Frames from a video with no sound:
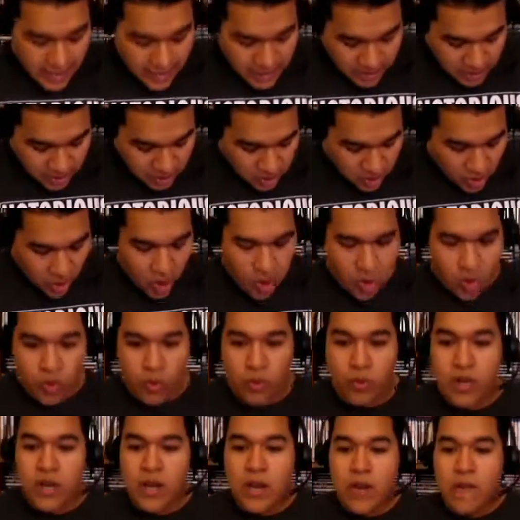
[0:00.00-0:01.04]
he is
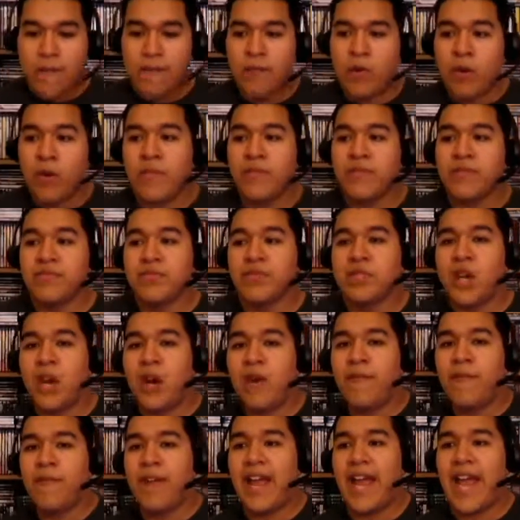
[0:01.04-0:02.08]
so full of
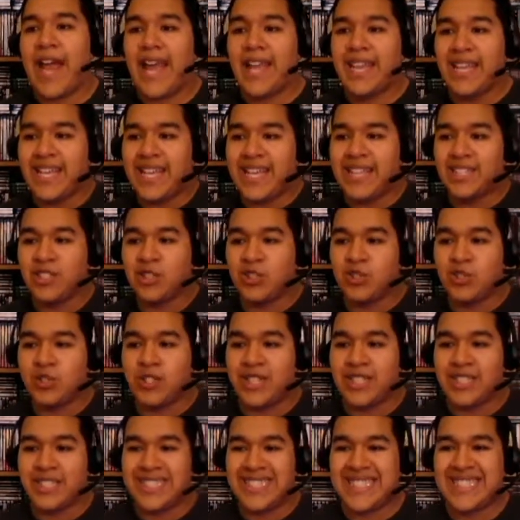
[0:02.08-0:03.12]
himself, and
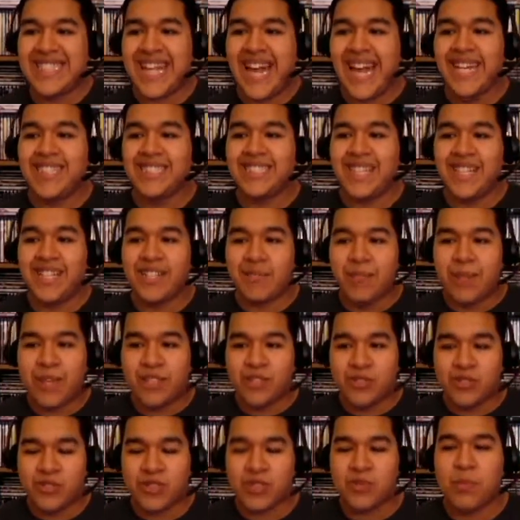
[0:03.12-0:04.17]
it's nice, and it
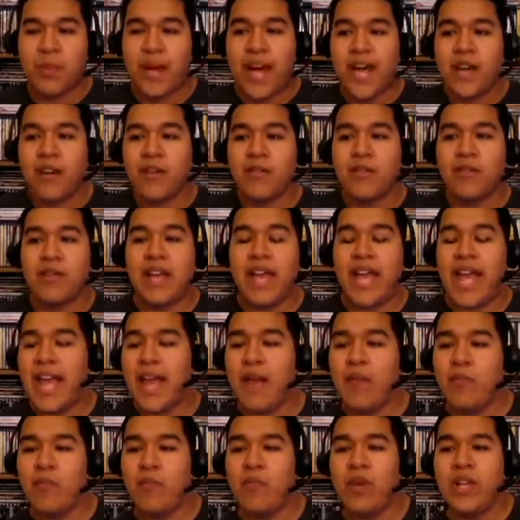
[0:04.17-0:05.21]
makes you smile.
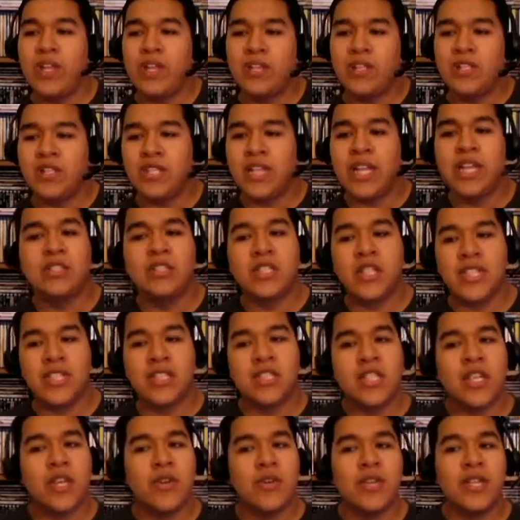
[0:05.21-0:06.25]
And when things get
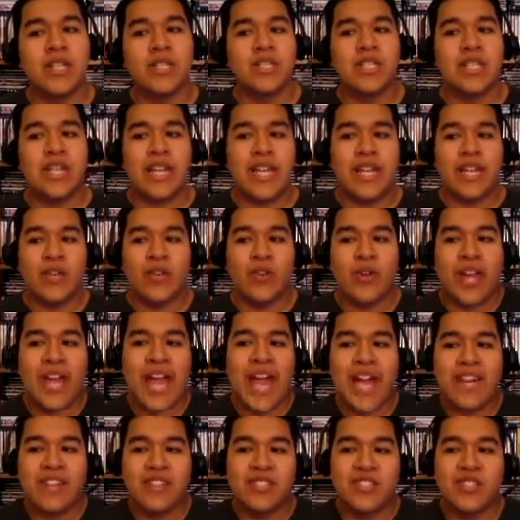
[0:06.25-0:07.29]
serious, you
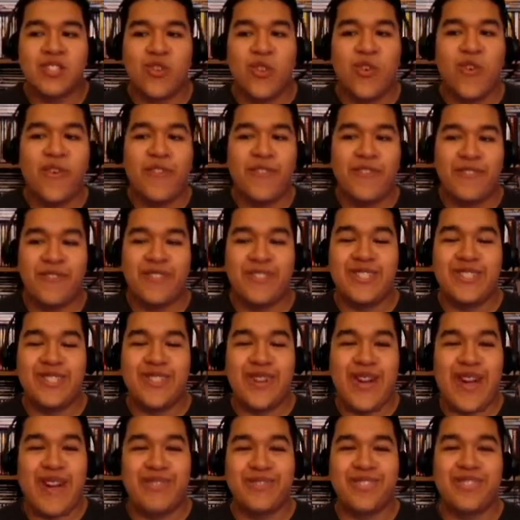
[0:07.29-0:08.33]
kind of still
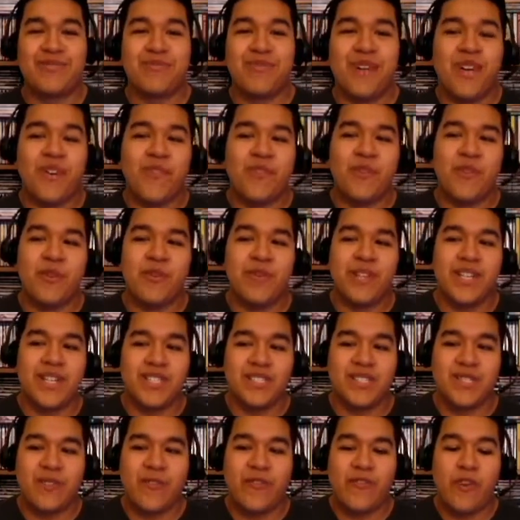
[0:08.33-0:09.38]
have a smile for him,
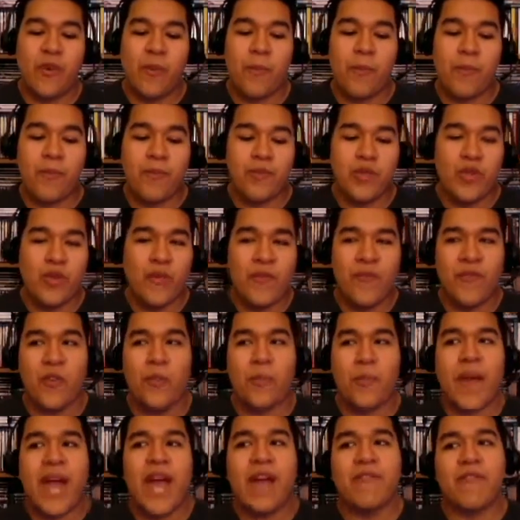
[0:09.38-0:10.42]
because you don't
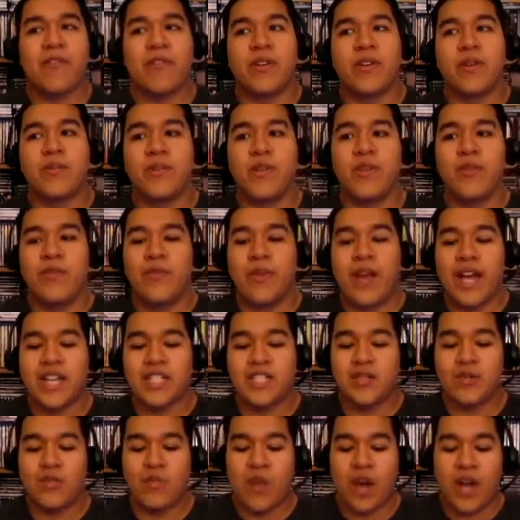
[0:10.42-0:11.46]
feel bad for him. You
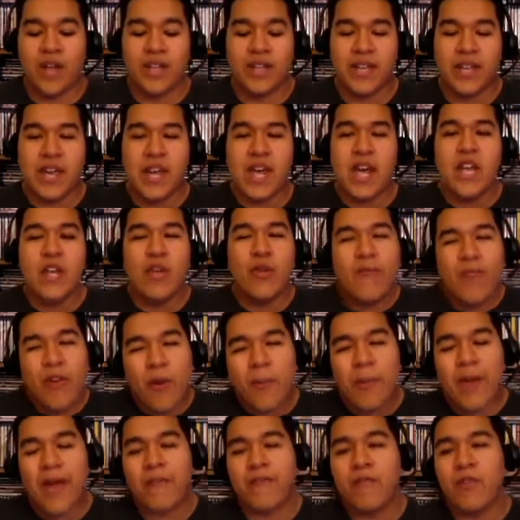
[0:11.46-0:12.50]

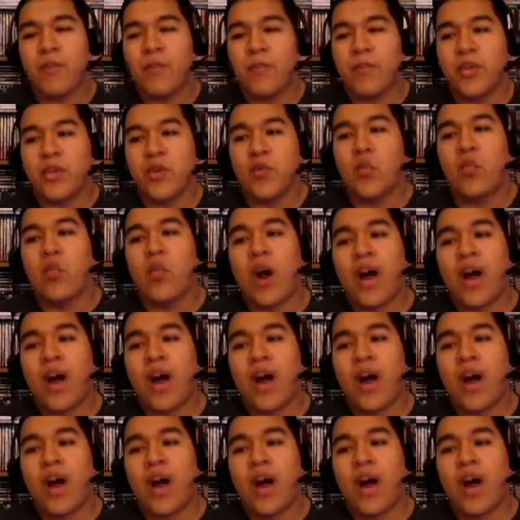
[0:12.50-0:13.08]
feel bad for him, but you